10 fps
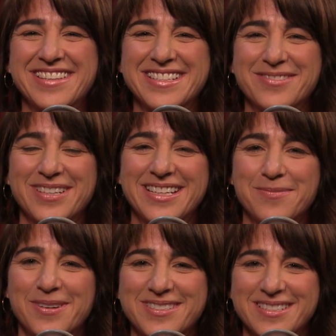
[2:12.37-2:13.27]
So this week
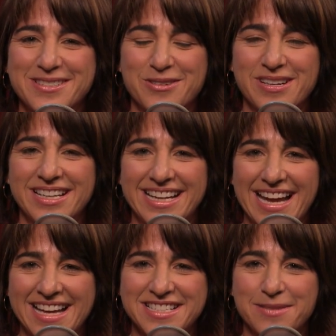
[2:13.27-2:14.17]
you posted a story on
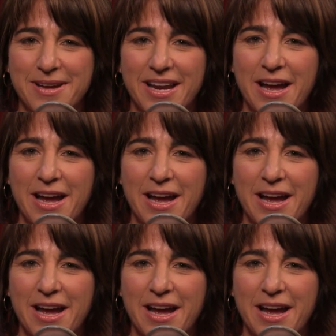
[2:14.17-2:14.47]
Engadget about